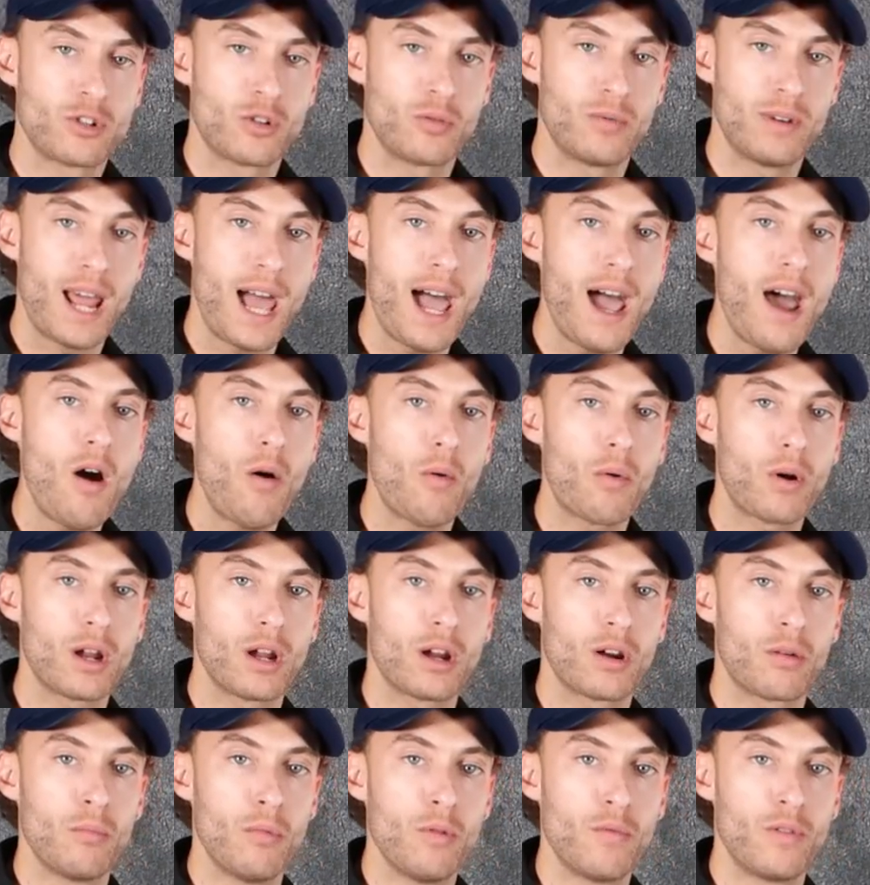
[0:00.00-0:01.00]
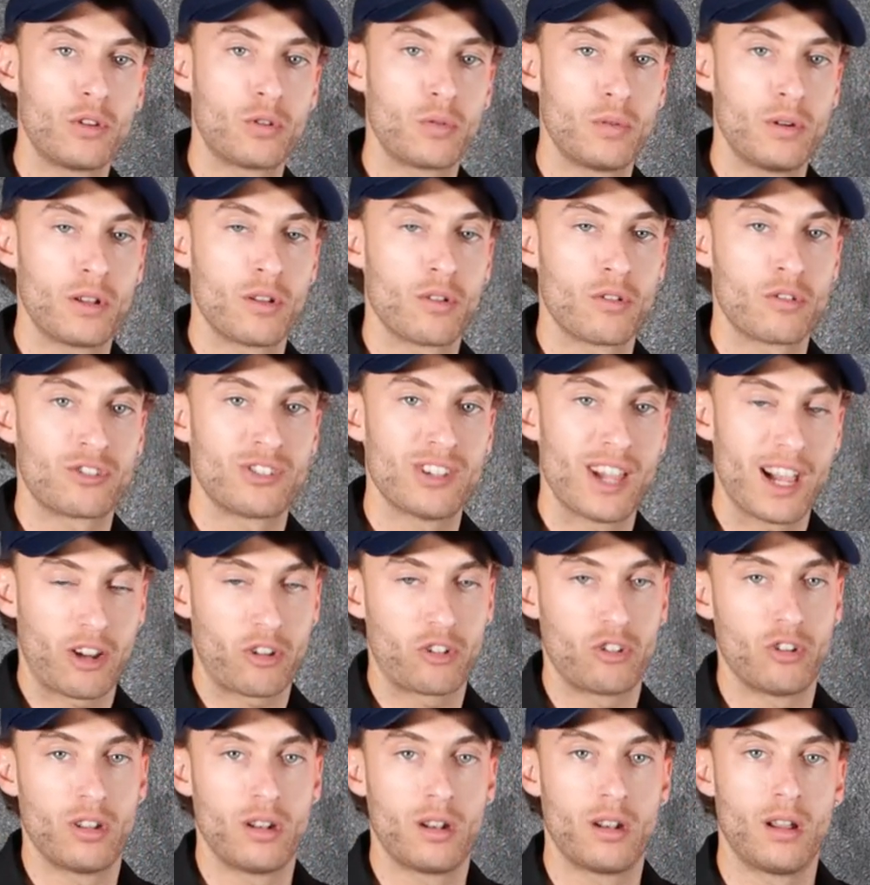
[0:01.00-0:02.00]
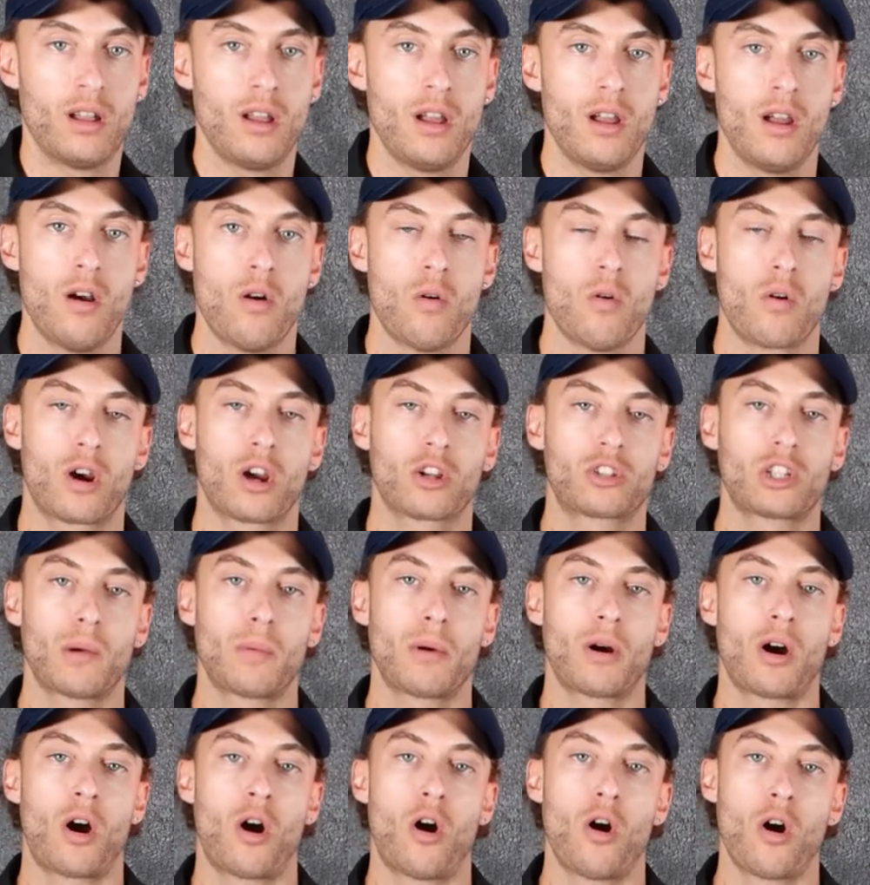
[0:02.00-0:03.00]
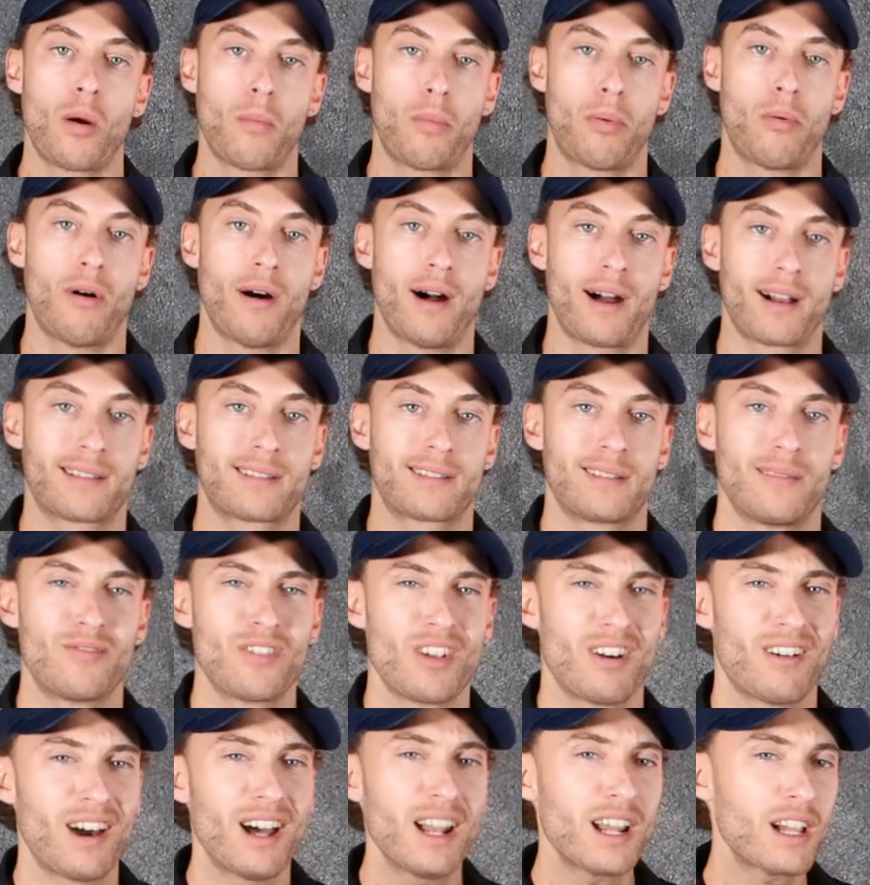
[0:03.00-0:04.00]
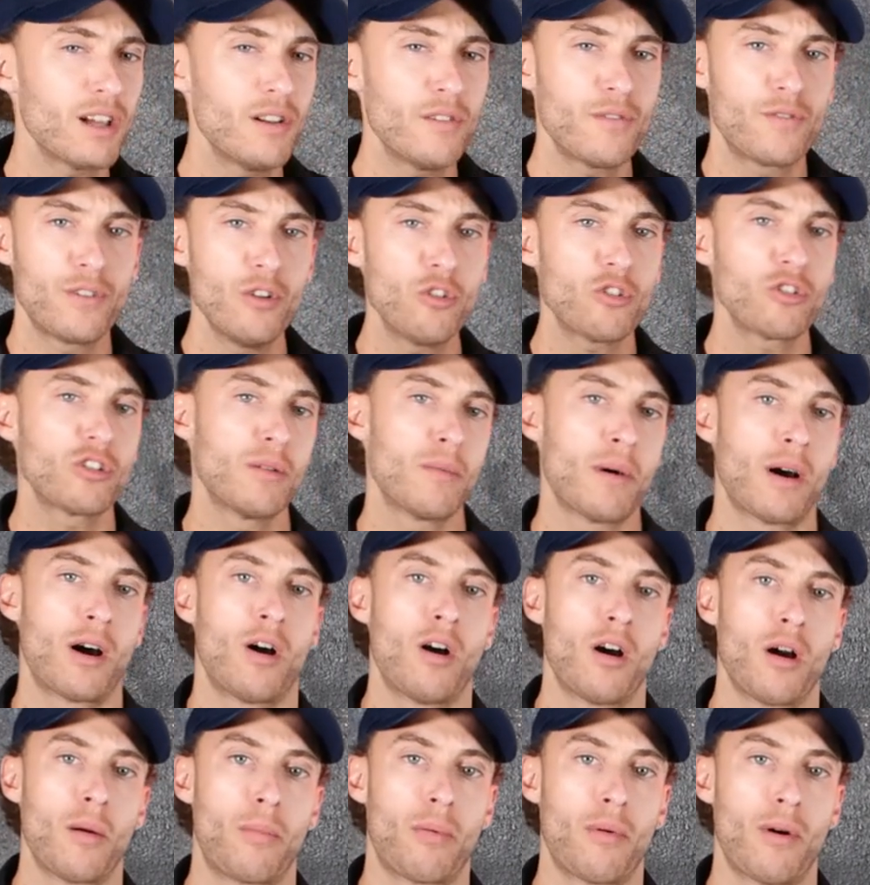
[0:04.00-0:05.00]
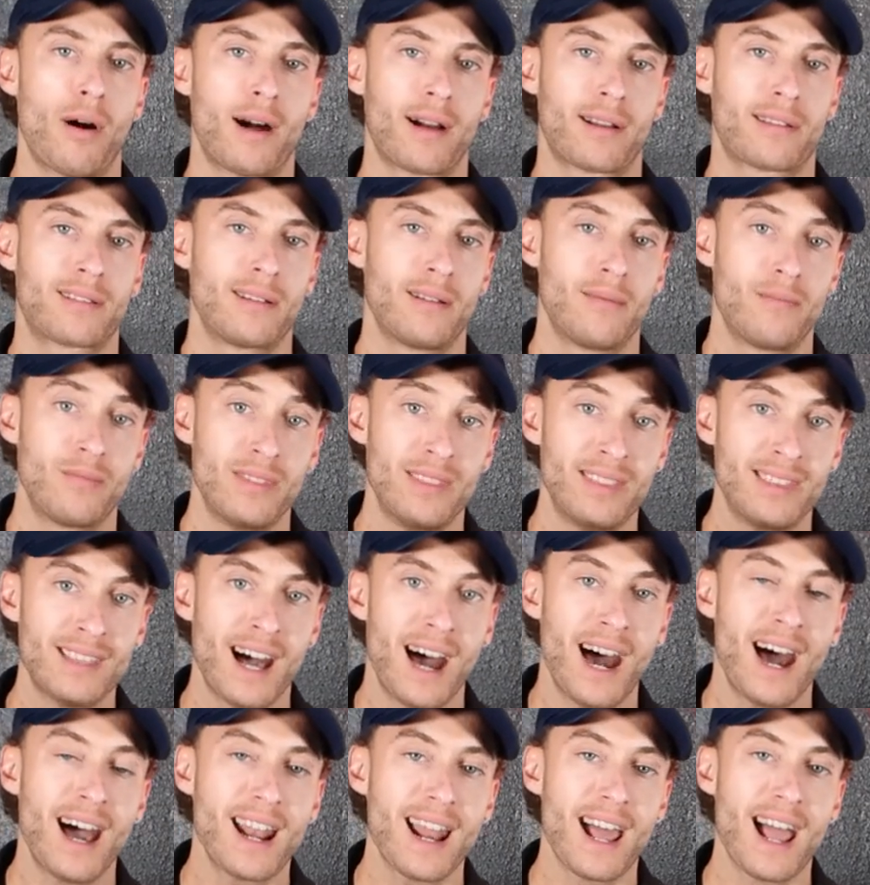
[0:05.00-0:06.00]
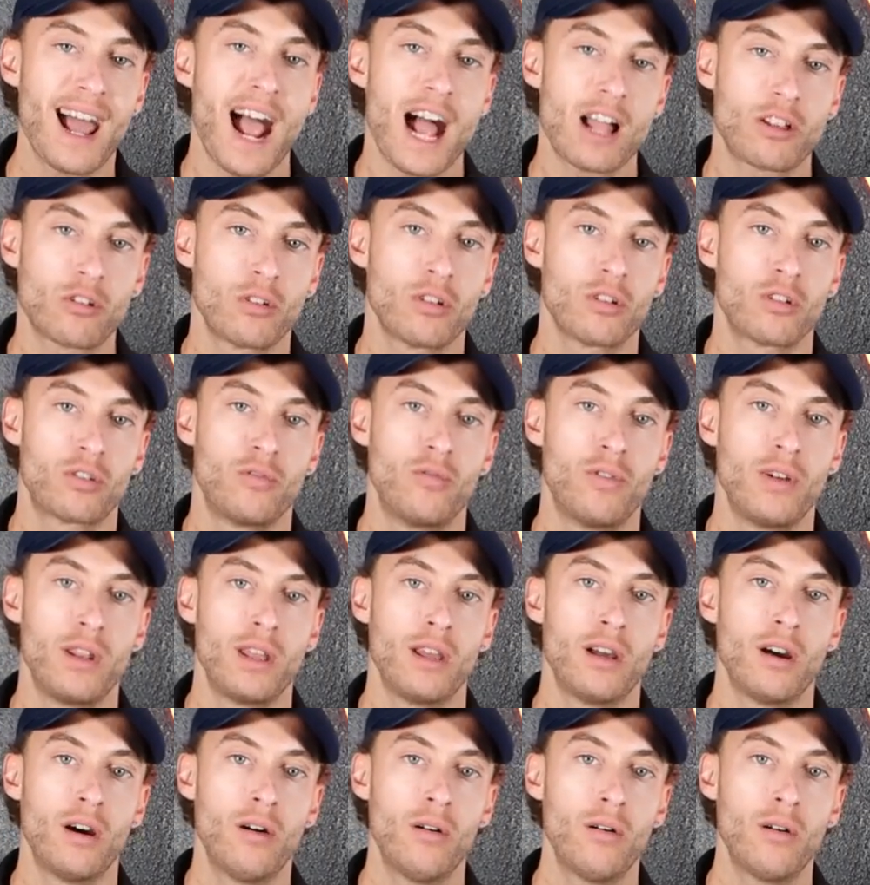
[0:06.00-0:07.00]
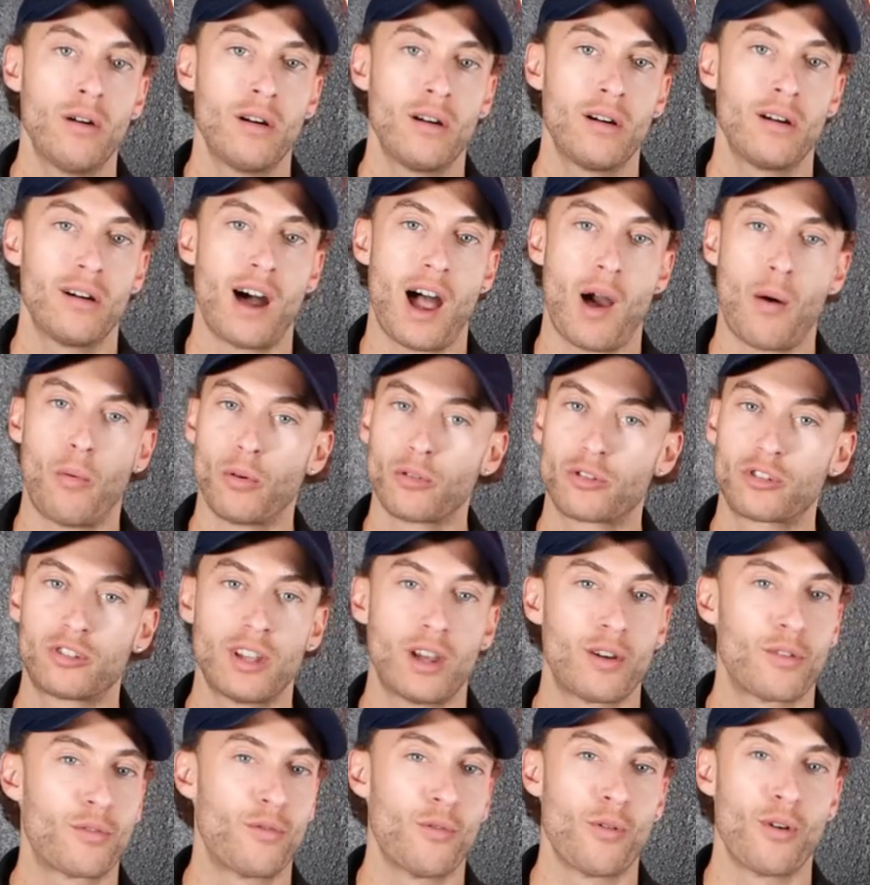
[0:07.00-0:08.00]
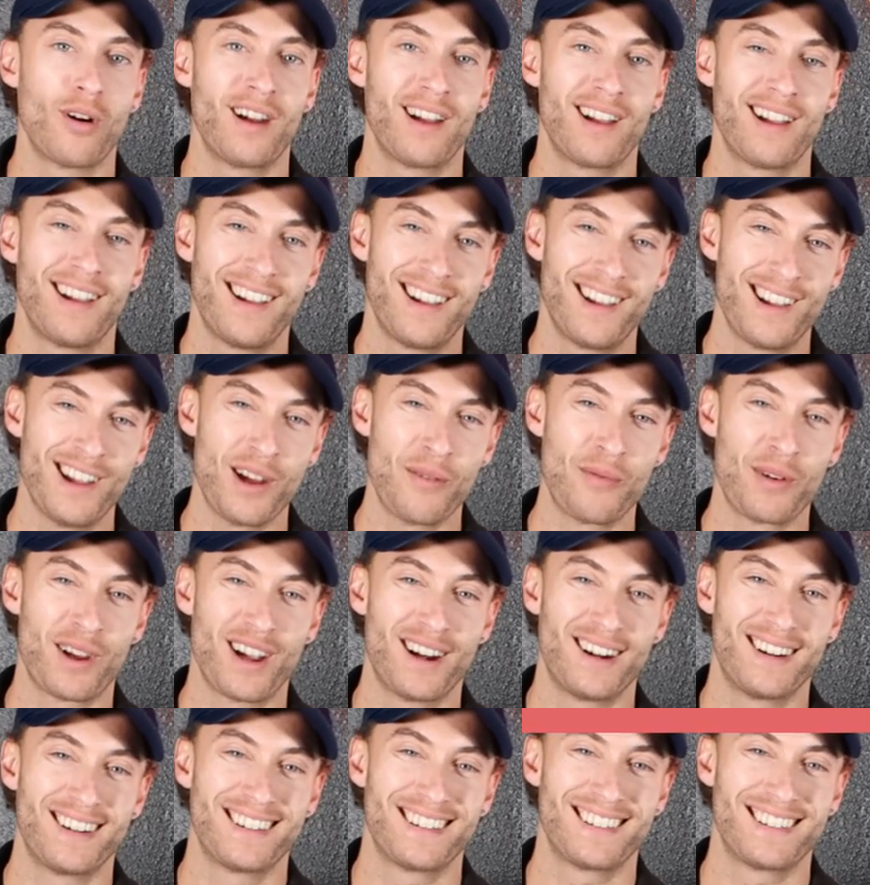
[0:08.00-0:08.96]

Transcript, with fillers: So now we're going to move into another section. We're going to talk about heart blocks. A lot of confusion about heart blocks. Not after this video. I won't stand for it. Here we go.